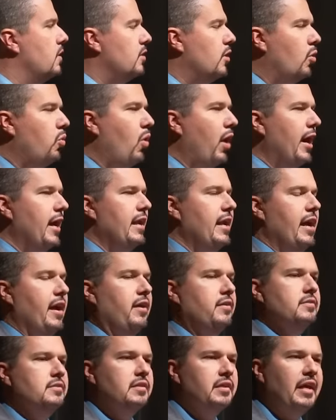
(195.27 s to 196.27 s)
the White
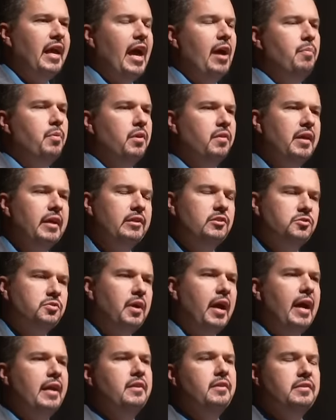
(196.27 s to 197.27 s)
House, the Capitol, they
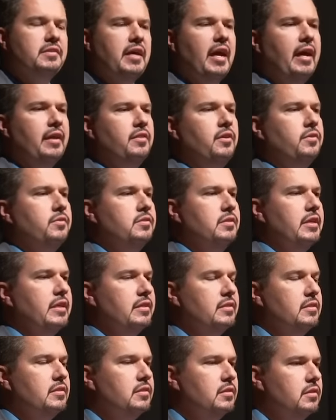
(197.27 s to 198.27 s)
tried to attack those
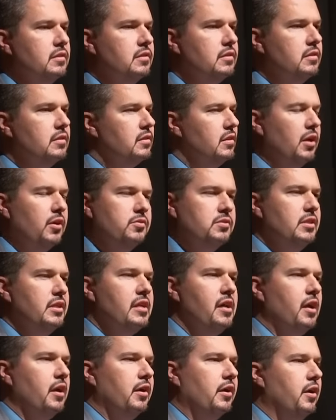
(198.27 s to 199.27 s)
things. Those did
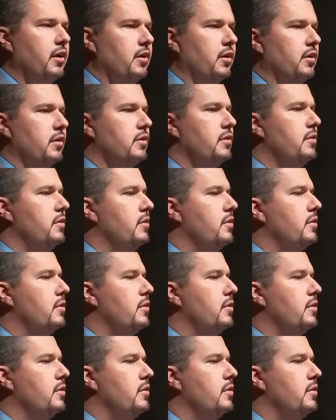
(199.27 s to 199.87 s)
not occur.